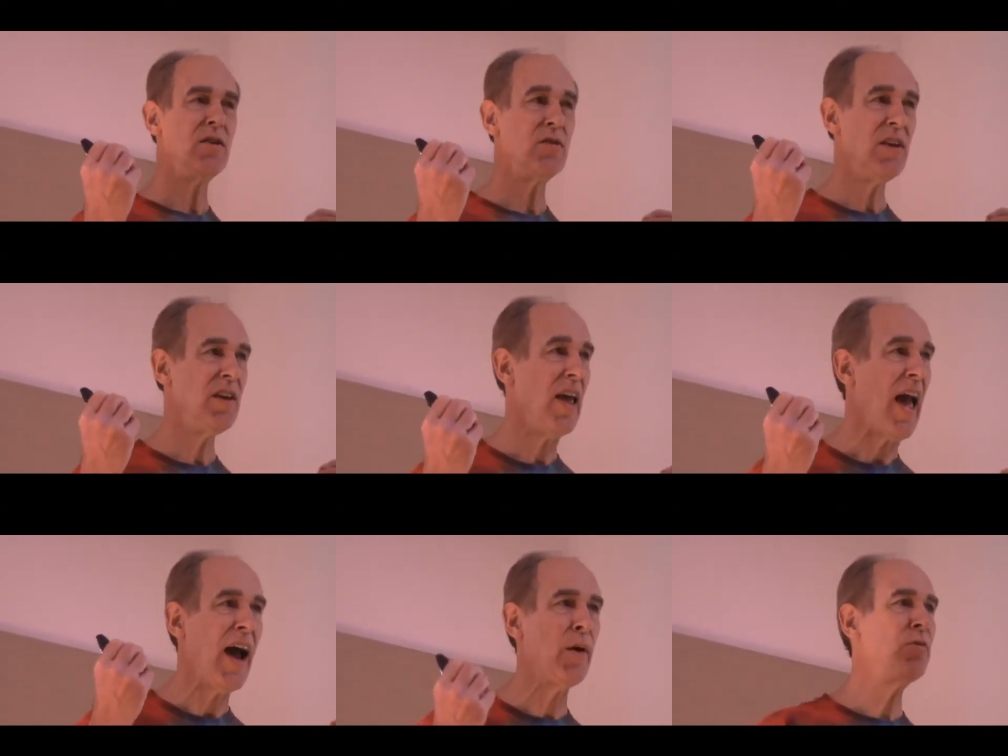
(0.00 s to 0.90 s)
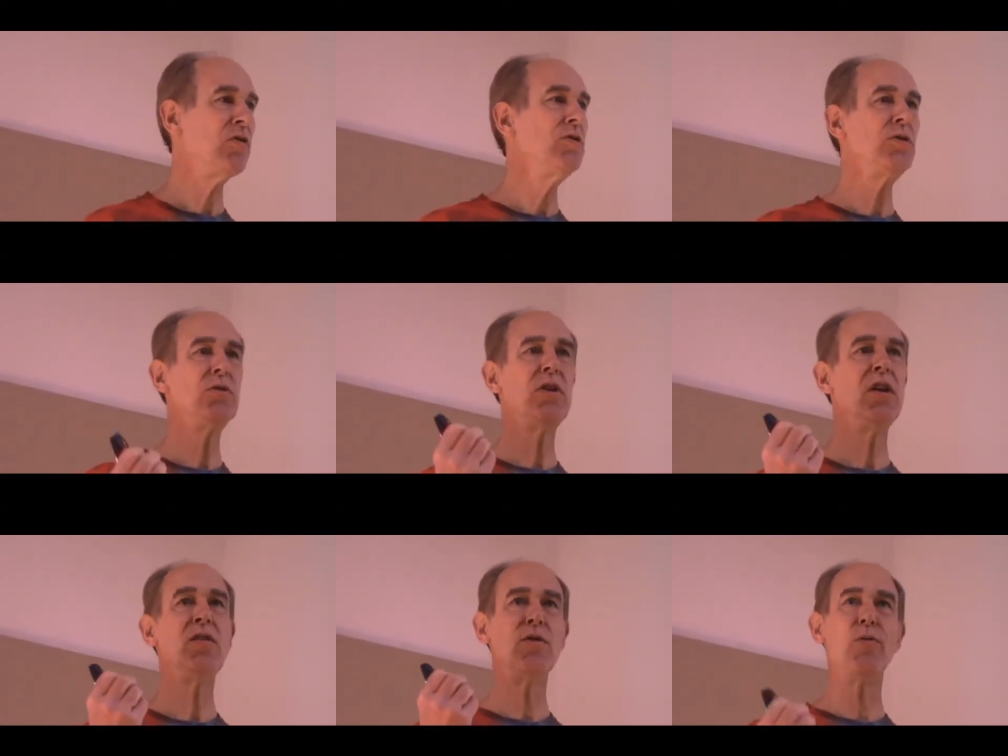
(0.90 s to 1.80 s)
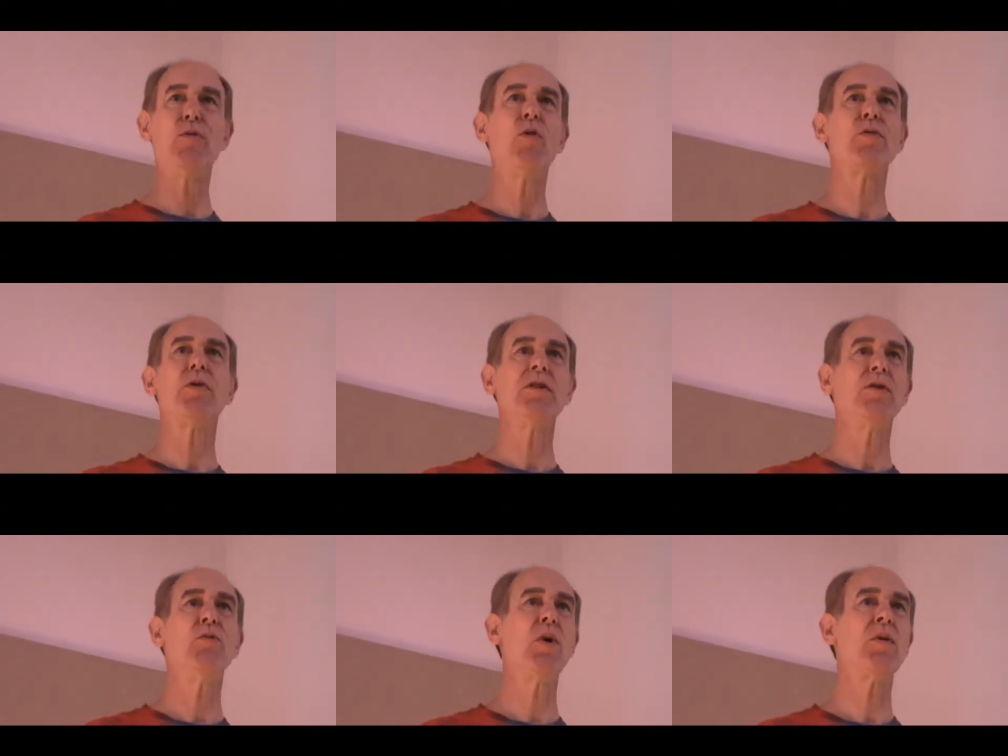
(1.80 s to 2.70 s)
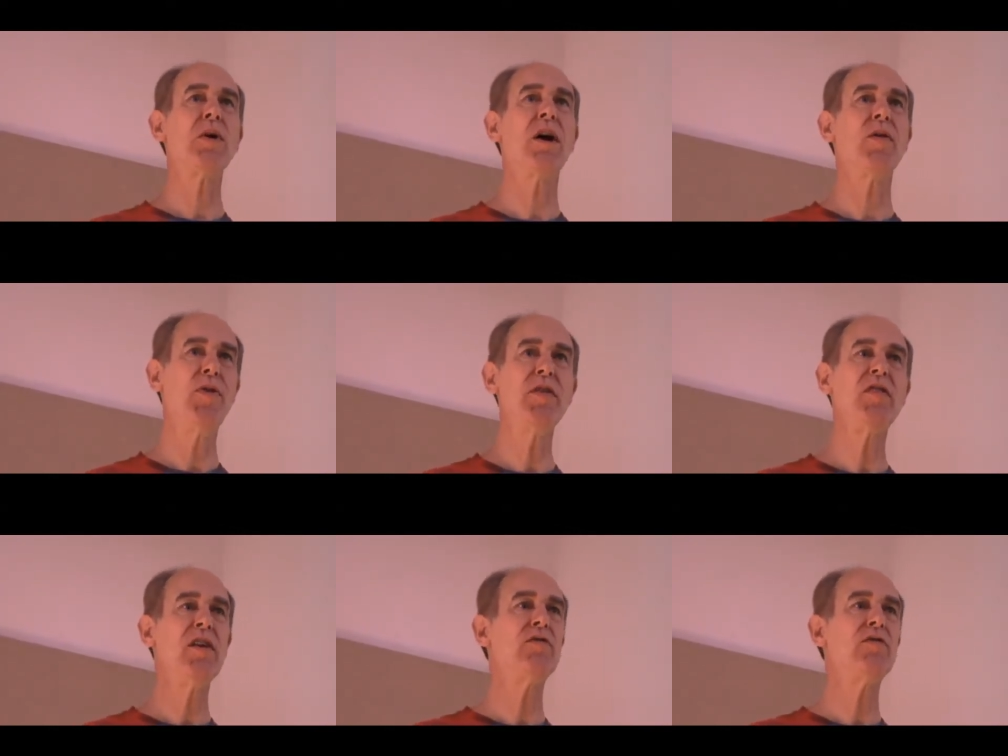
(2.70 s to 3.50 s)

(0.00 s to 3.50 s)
is absolutely the forefront of where we are. This